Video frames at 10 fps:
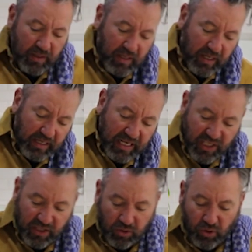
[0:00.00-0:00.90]

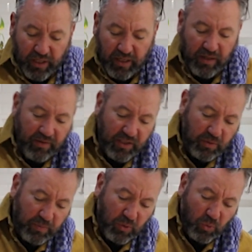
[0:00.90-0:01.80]
classical cooking this
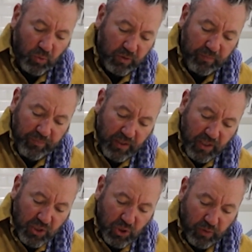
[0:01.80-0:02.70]
would be called
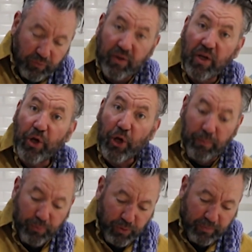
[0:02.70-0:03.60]
sort of a
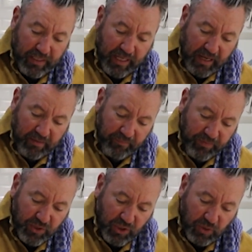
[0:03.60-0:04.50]
beurre manier,
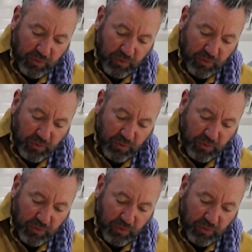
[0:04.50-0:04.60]
so you would